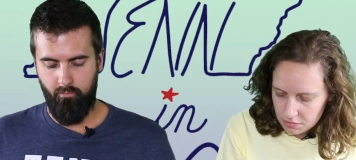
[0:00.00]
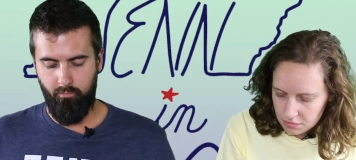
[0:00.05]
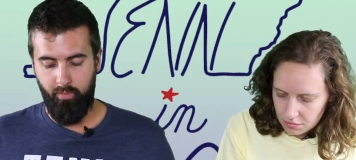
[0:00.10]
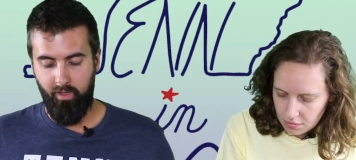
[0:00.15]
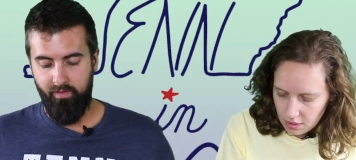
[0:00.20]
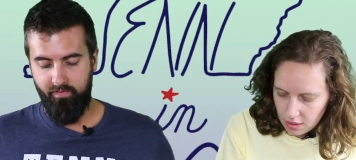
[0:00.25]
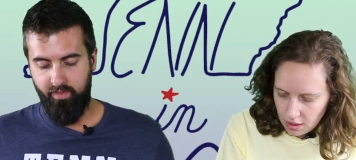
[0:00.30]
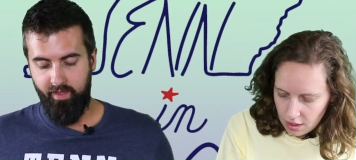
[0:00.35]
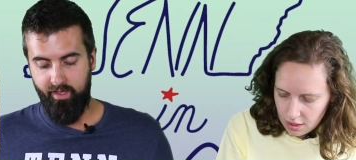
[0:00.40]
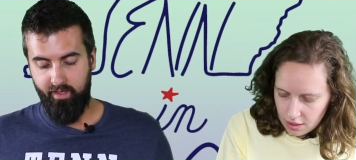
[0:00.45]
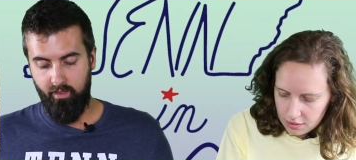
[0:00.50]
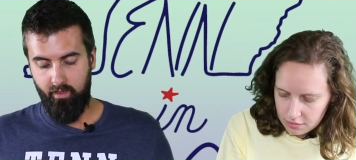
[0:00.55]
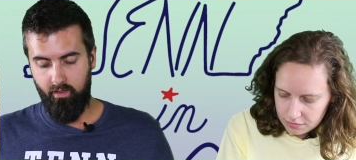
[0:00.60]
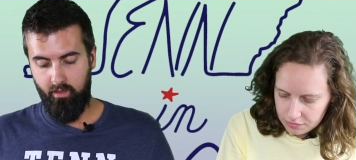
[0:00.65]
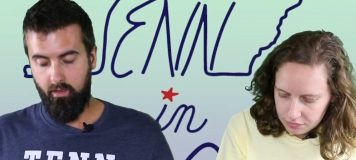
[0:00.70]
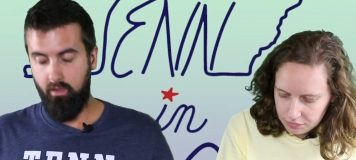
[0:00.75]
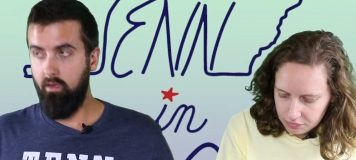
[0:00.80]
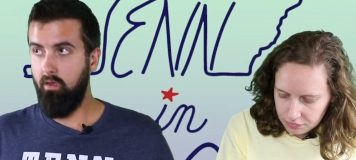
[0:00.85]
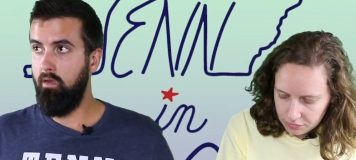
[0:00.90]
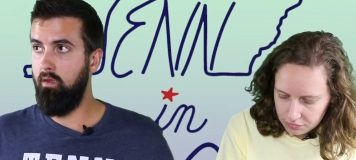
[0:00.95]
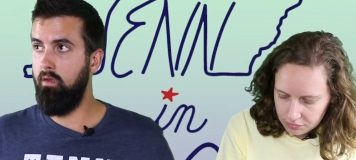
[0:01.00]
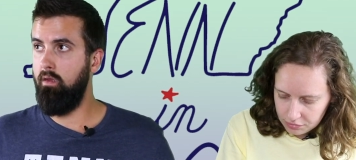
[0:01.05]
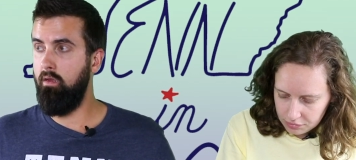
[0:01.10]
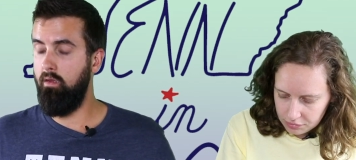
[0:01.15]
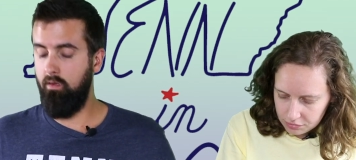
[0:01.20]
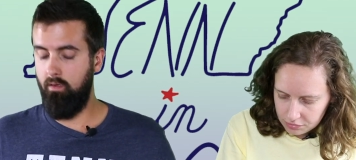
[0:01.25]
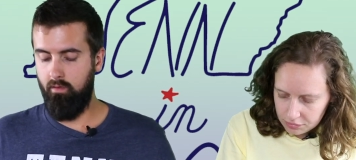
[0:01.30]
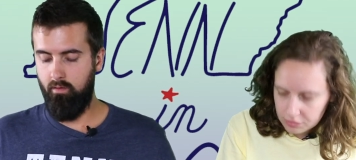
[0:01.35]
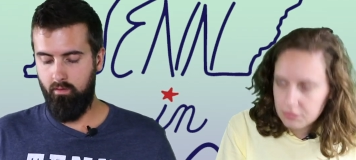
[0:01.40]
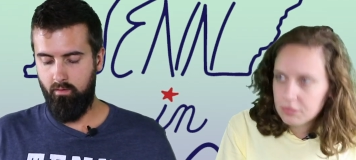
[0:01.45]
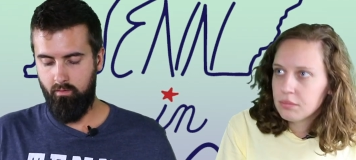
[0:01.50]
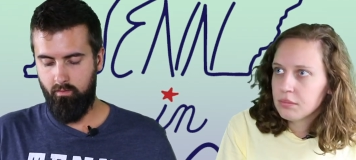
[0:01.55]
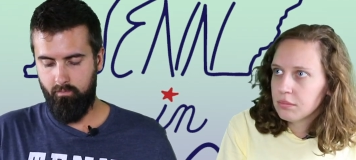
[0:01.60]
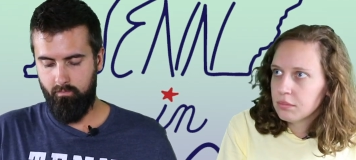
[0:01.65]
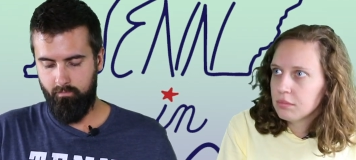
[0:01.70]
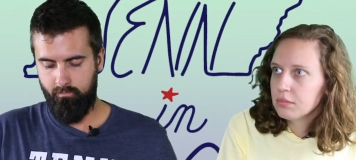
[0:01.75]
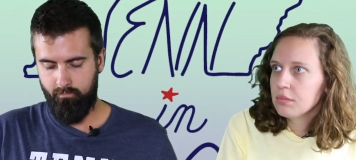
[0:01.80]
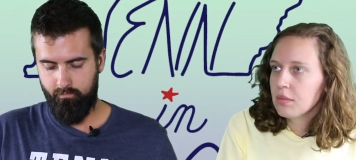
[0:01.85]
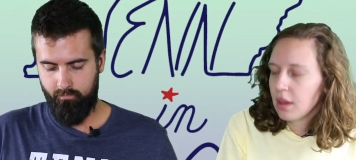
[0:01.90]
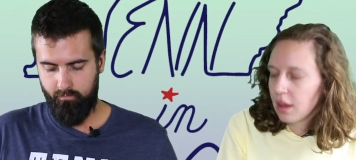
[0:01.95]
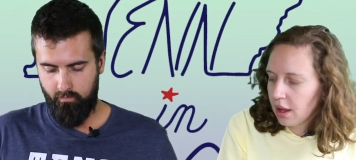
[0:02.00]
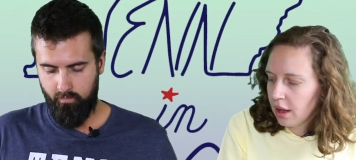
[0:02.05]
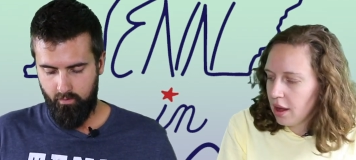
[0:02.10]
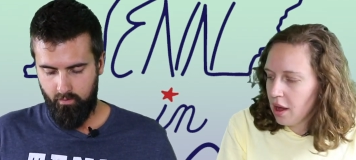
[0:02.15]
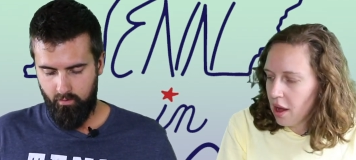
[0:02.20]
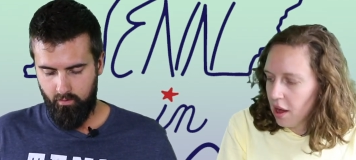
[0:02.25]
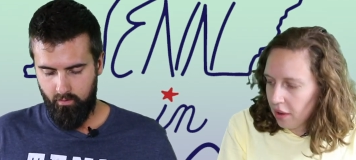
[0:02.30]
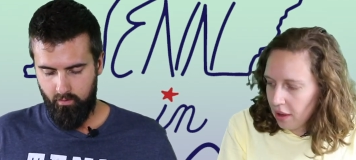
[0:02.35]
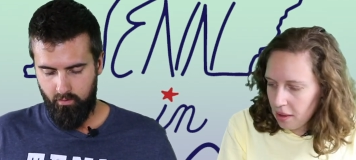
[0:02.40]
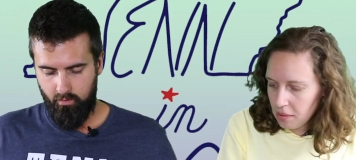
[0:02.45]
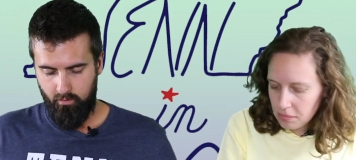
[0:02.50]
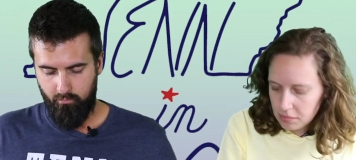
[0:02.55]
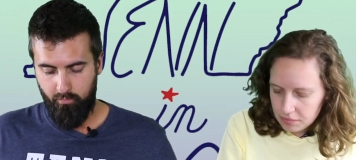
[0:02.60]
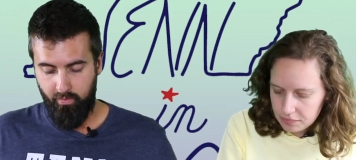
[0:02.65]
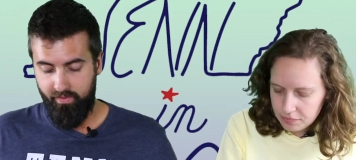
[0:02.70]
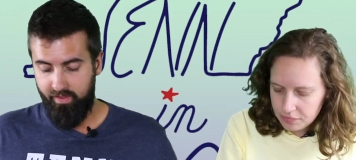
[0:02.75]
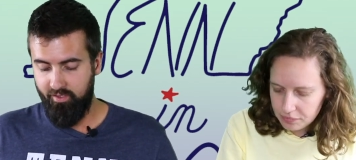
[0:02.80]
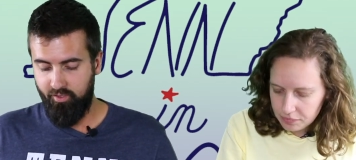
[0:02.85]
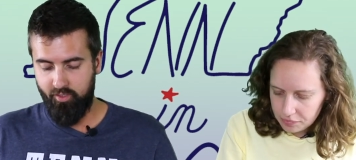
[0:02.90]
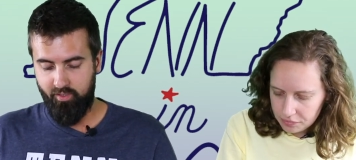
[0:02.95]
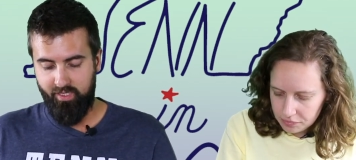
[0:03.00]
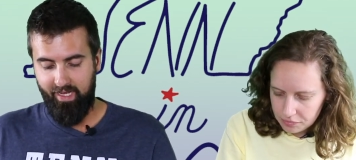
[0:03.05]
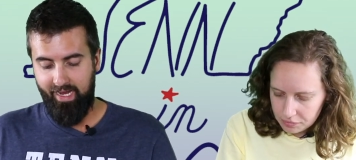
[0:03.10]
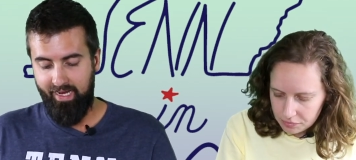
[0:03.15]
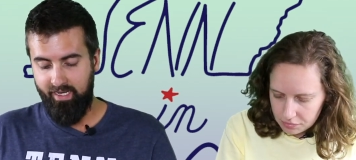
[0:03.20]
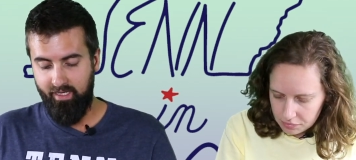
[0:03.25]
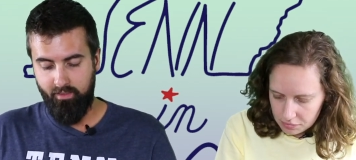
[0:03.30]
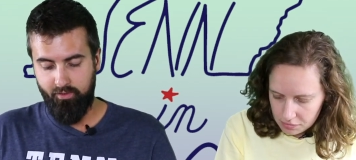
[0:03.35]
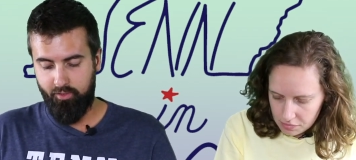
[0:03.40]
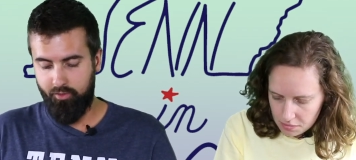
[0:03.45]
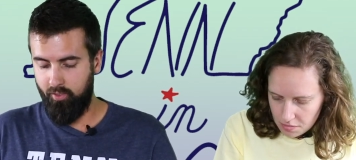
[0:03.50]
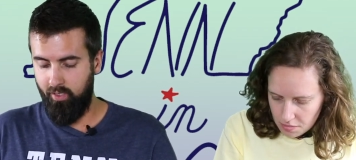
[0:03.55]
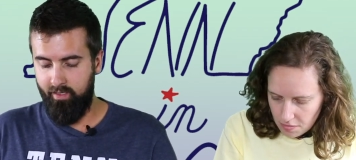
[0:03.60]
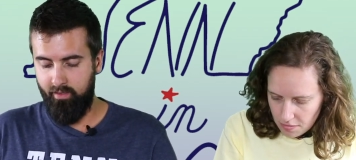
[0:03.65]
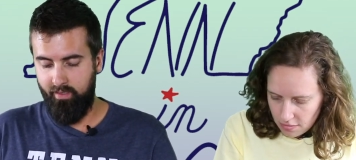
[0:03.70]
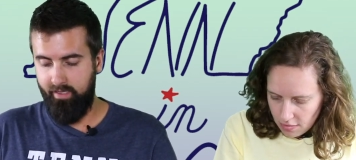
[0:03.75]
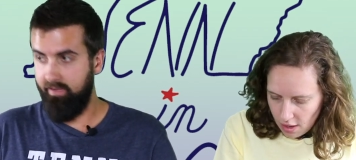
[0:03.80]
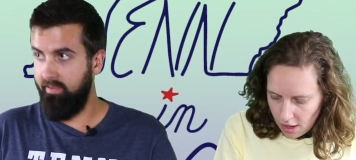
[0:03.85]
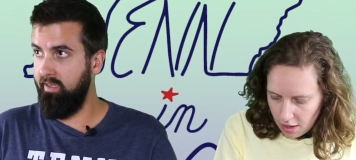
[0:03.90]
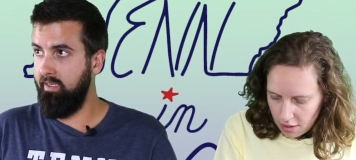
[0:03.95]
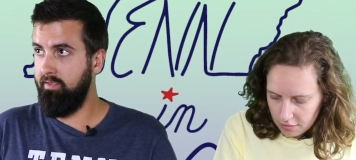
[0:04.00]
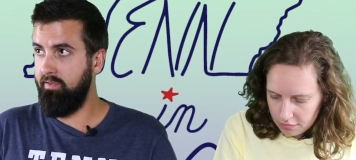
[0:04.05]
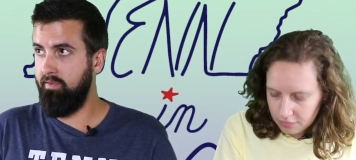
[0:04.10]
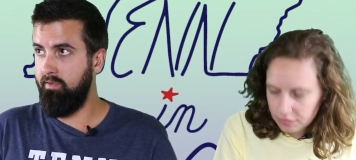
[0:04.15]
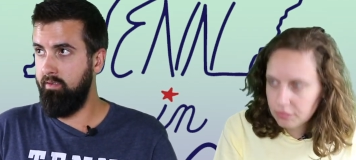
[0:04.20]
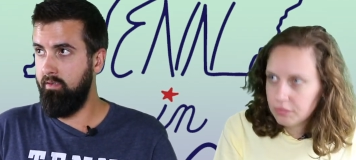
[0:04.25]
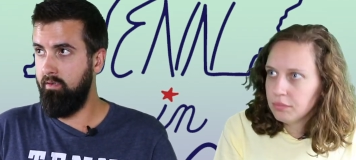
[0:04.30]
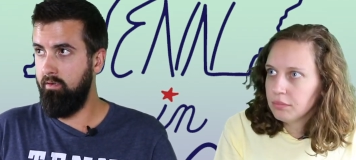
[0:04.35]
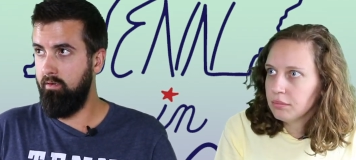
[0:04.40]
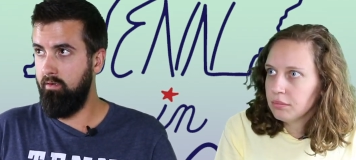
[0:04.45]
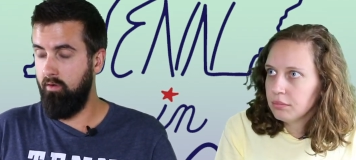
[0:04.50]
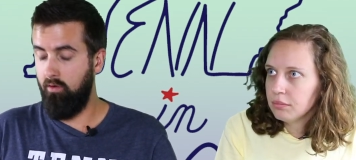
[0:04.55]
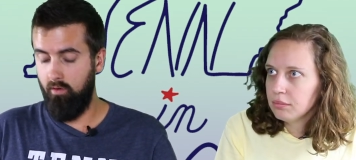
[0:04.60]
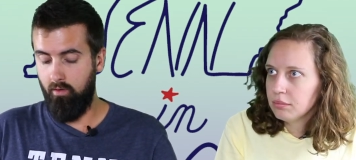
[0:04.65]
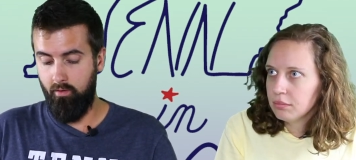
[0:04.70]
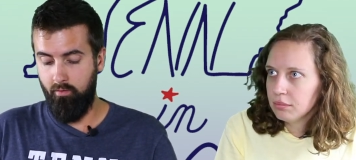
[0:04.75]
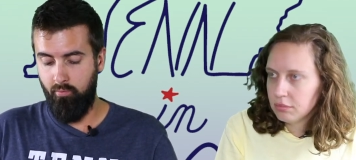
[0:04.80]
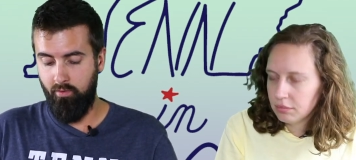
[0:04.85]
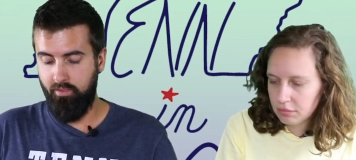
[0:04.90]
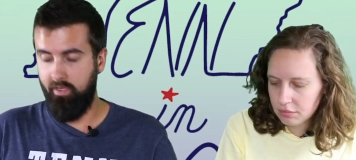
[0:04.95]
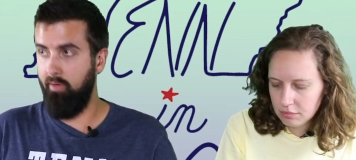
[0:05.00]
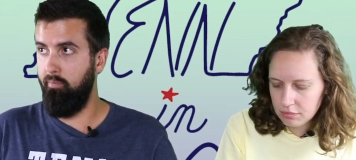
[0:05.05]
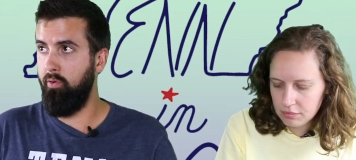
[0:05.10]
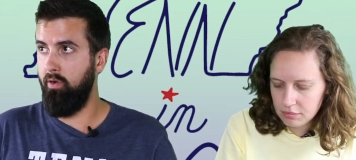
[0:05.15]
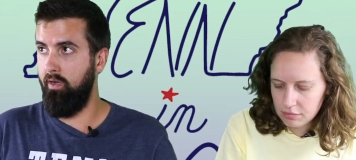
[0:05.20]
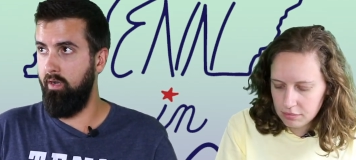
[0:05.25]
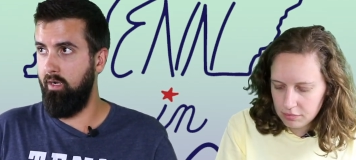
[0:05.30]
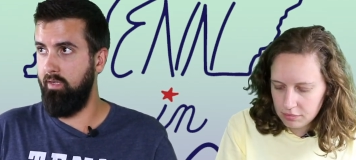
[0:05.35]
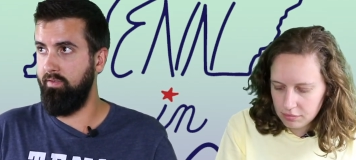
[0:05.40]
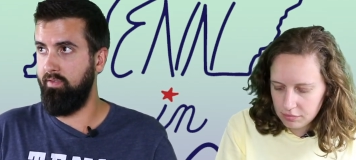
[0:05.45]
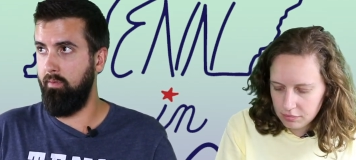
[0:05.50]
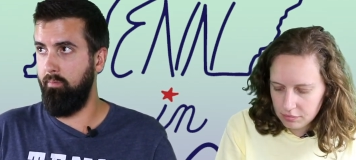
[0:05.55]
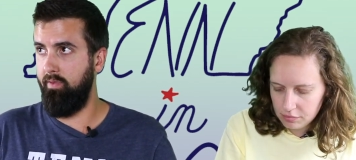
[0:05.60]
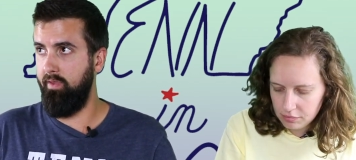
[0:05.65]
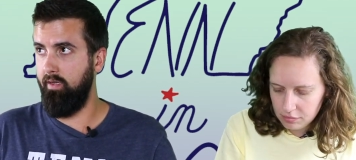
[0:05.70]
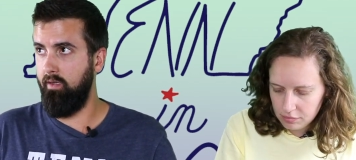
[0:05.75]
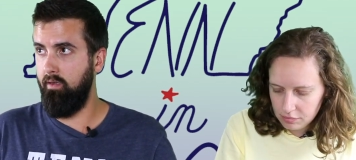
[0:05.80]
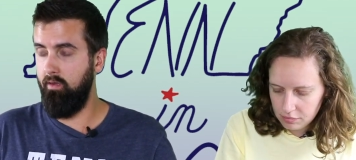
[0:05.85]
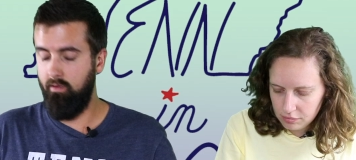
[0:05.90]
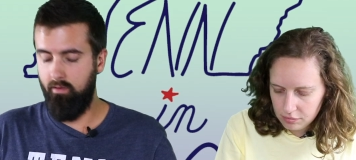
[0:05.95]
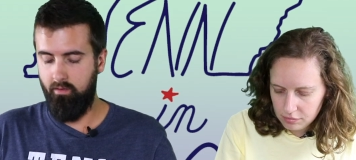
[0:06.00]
Speaker 1: But they, I,
Speaker 2: I would think either would be possible. Okay. But they
Speaker 1: just ate it straight like this, or would they put it on something?